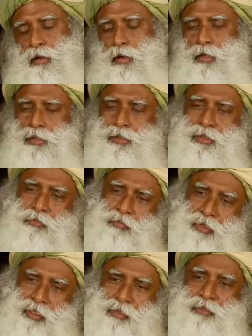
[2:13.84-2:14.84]
It's
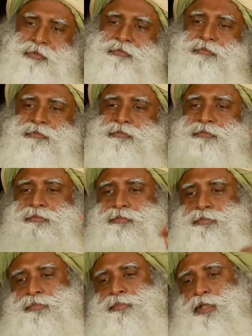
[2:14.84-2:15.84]
simply
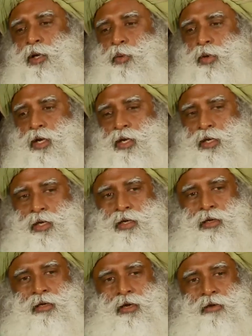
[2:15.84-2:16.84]
a way
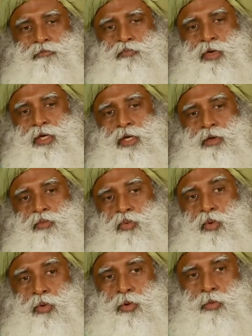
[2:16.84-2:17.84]
of being
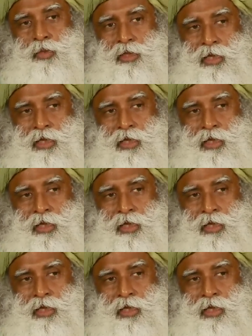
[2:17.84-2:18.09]
involved with